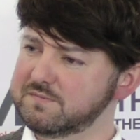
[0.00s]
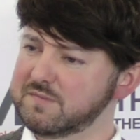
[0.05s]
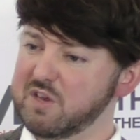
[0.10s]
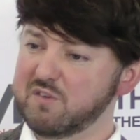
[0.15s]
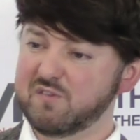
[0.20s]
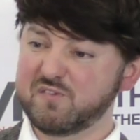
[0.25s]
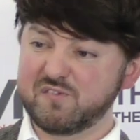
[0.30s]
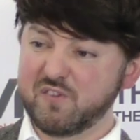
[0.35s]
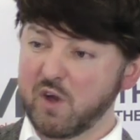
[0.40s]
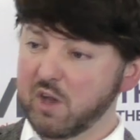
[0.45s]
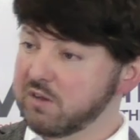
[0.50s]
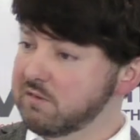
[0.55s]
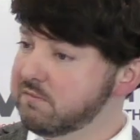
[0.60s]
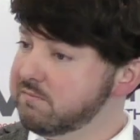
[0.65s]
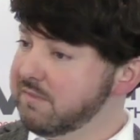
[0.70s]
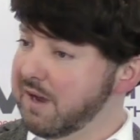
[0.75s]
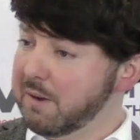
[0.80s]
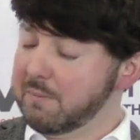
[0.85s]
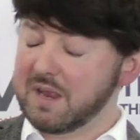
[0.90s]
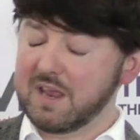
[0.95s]
Fun.
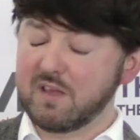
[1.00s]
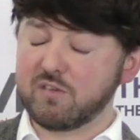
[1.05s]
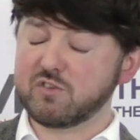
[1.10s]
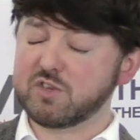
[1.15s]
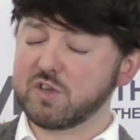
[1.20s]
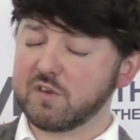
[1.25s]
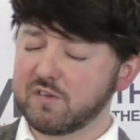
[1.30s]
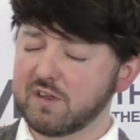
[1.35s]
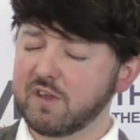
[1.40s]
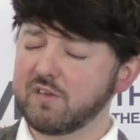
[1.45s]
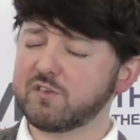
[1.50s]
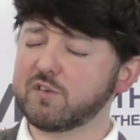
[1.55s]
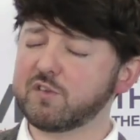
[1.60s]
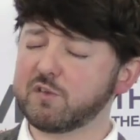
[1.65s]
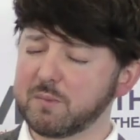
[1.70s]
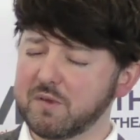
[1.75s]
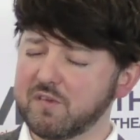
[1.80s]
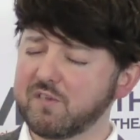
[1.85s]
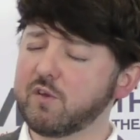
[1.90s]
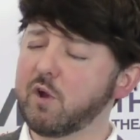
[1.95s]
I mean, it's just going
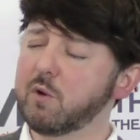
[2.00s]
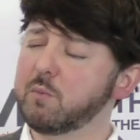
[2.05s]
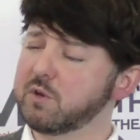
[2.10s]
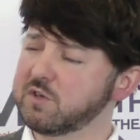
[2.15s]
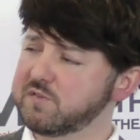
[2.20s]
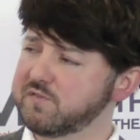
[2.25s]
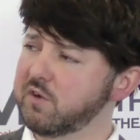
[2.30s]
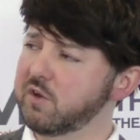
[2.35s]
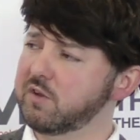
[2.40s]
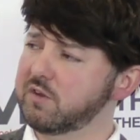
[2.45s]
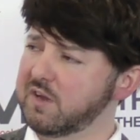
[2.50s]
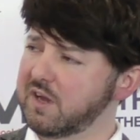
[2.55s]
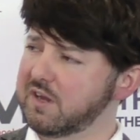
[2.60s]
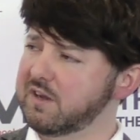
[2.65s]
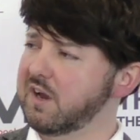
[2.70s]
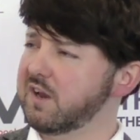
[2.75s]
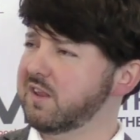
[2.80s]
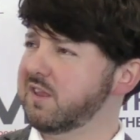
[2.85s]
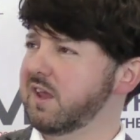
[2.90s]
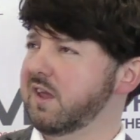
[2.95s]
to be so much fun, and
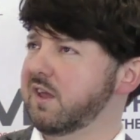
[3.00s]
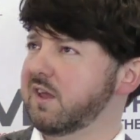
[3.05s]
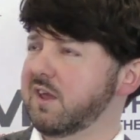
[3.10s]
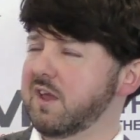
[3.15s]
I think